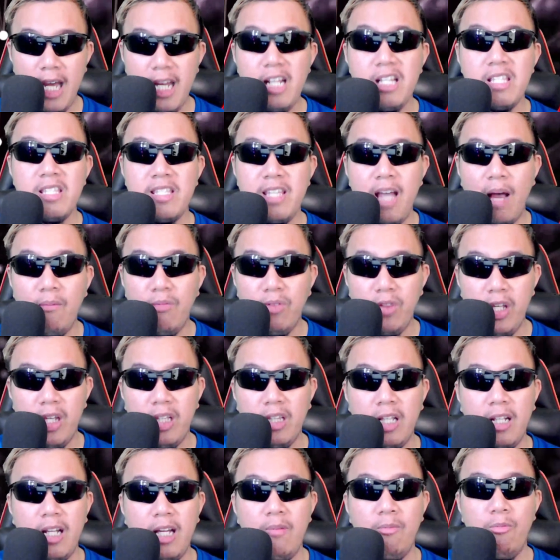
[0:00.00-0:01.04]
And it's
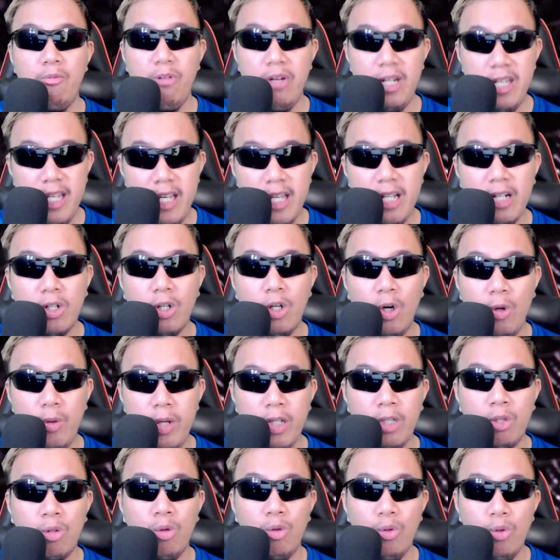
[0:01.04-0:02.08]
something that I'm really
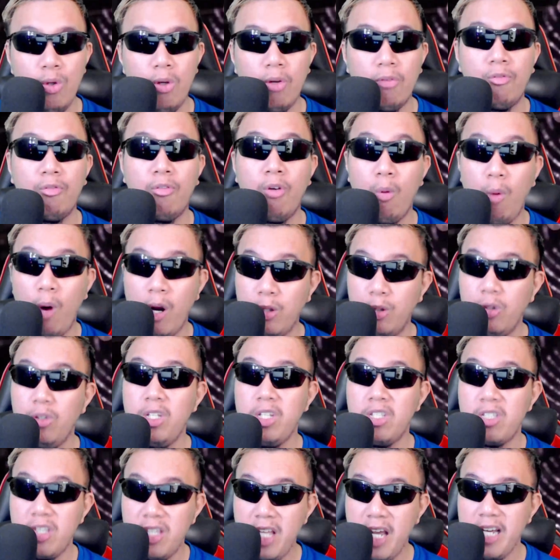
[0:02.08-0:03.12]
going to look forward to
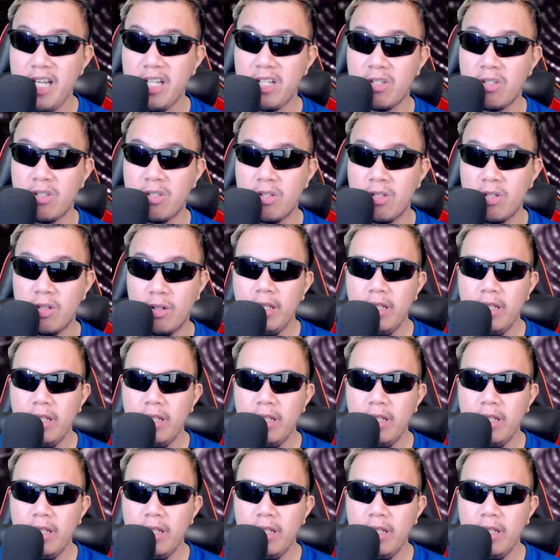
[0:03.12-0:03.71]
these days.